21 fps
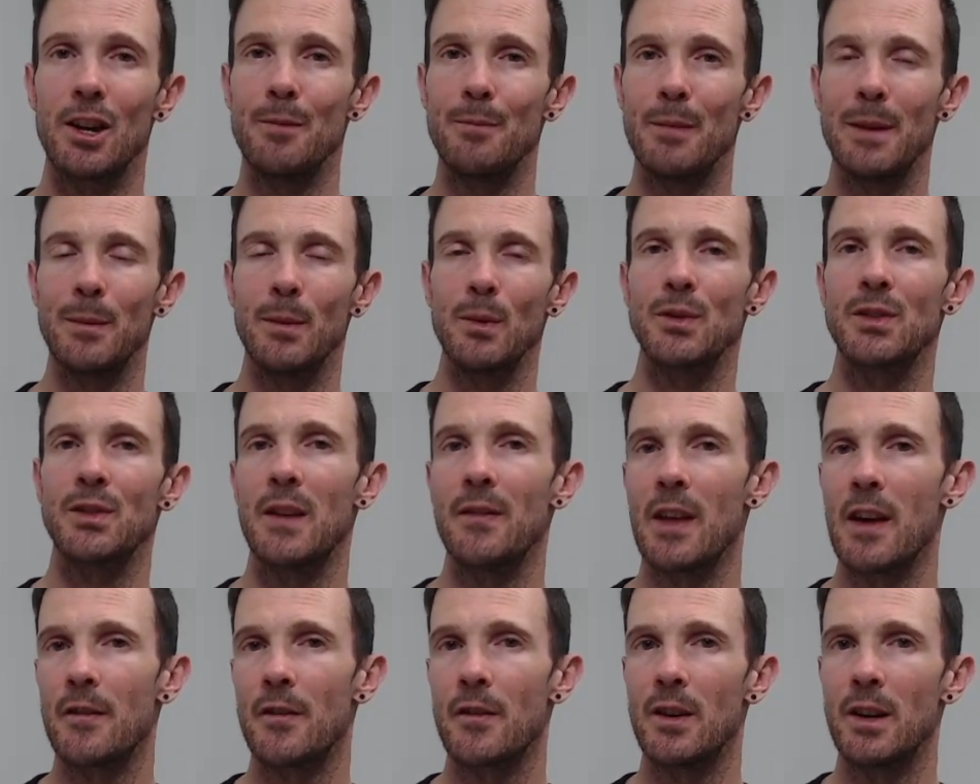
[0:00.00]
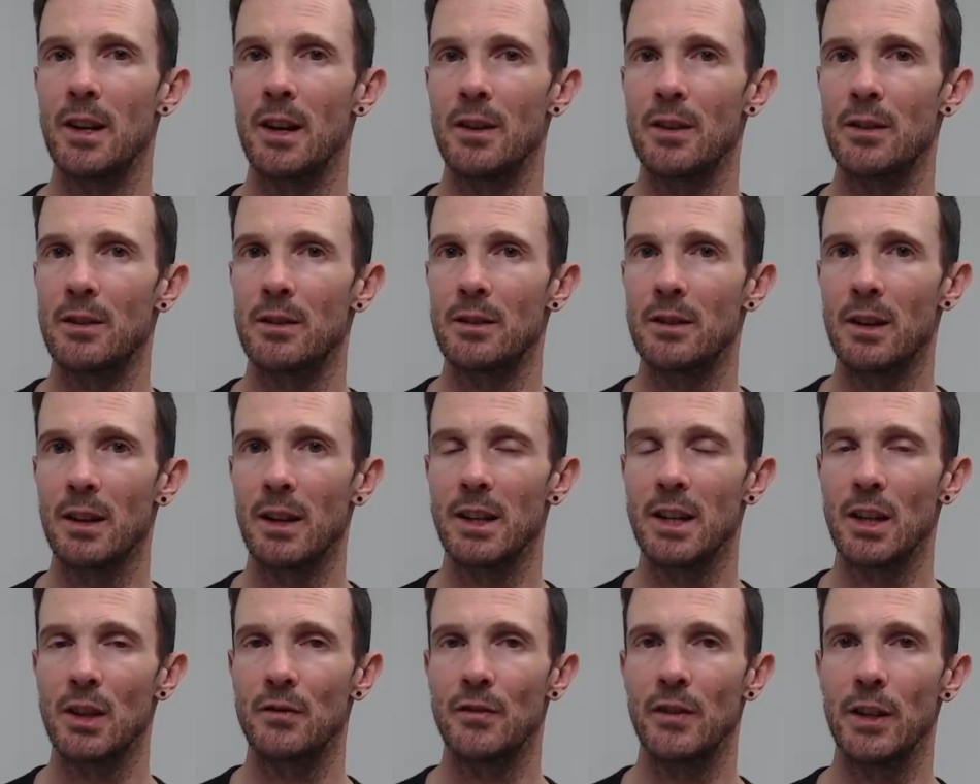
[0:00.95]
Maybe we'll save that for another
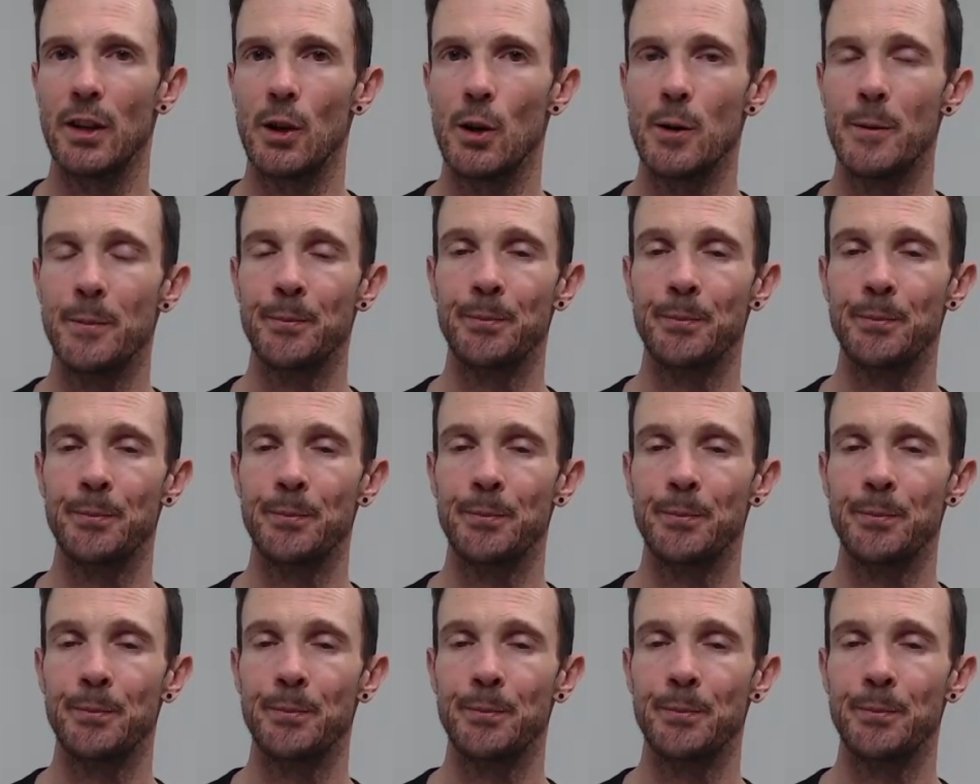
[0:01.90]
video.